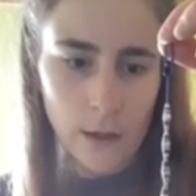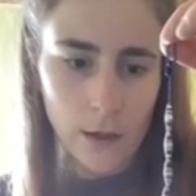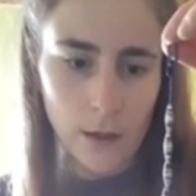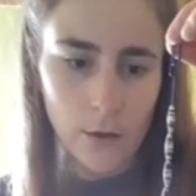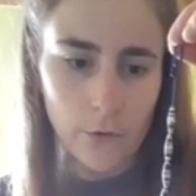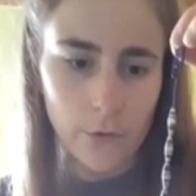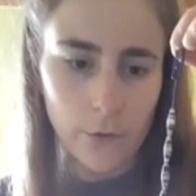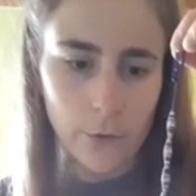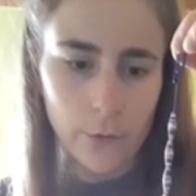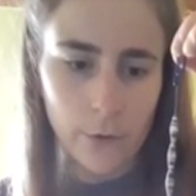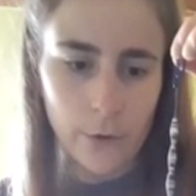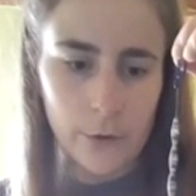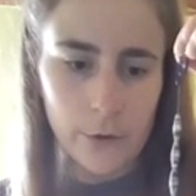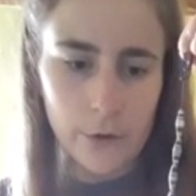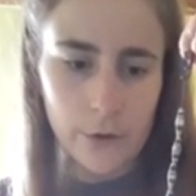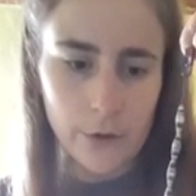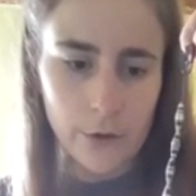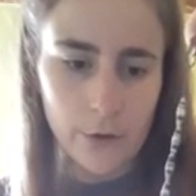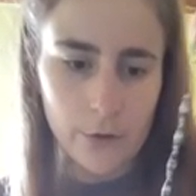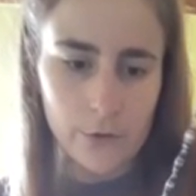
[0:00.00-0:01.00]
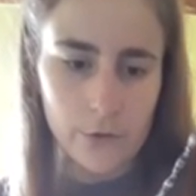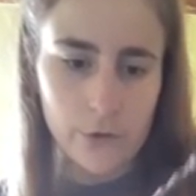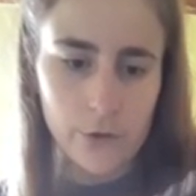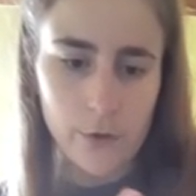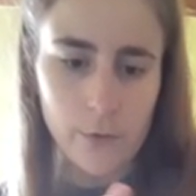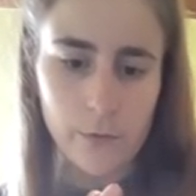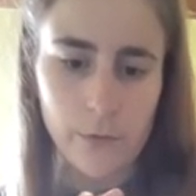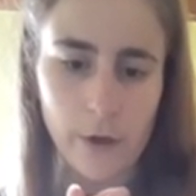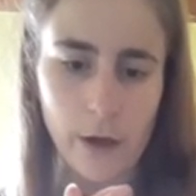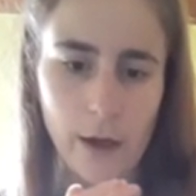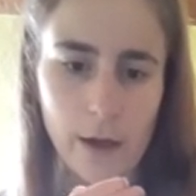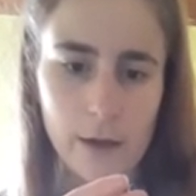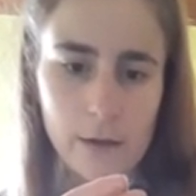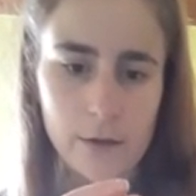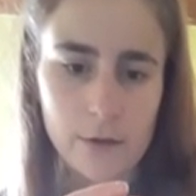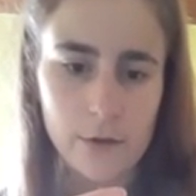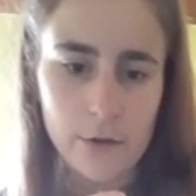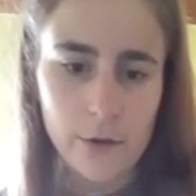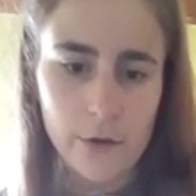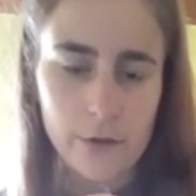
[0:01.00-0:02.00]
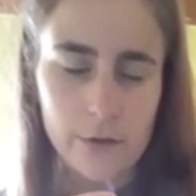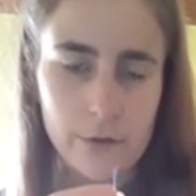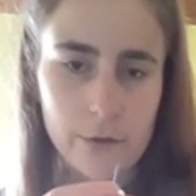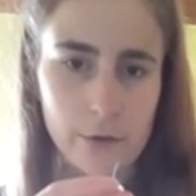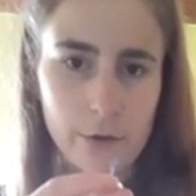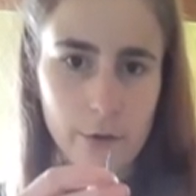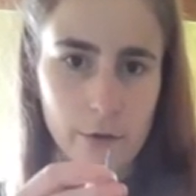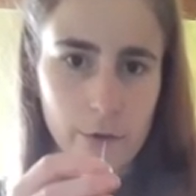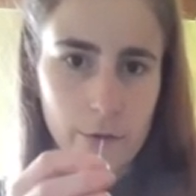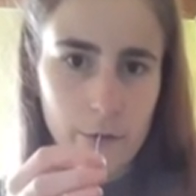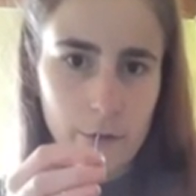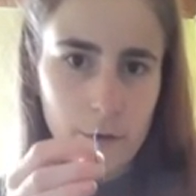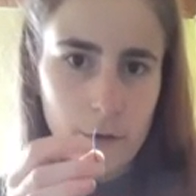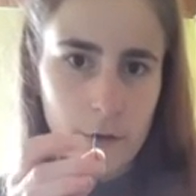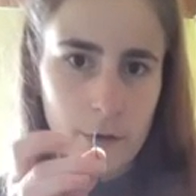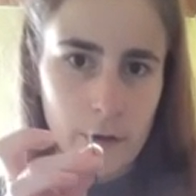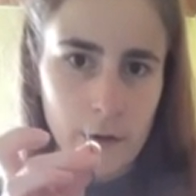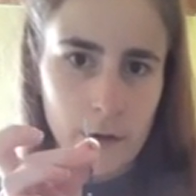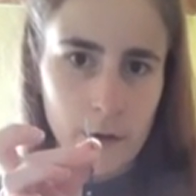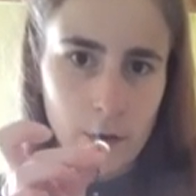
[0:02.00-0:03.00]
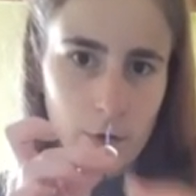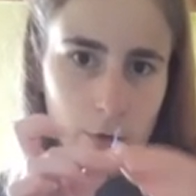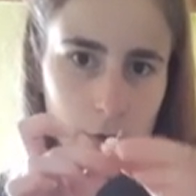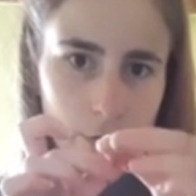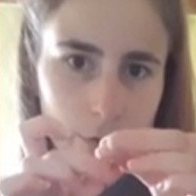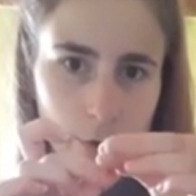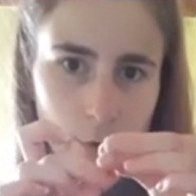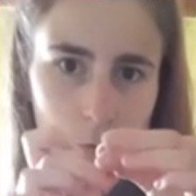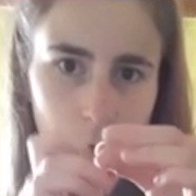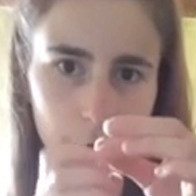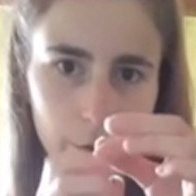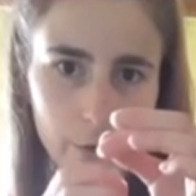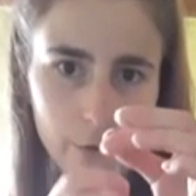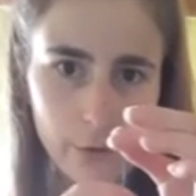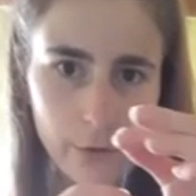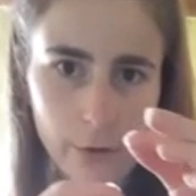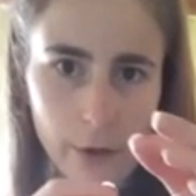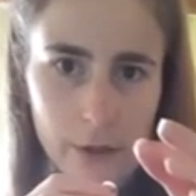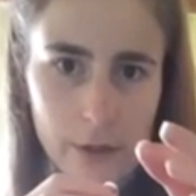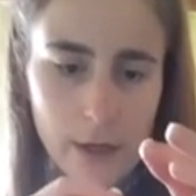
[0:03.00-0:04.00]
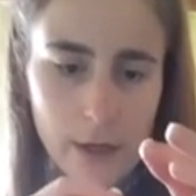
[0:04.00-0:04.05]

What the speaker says: If you want, you can trim the end so it's not got so much thread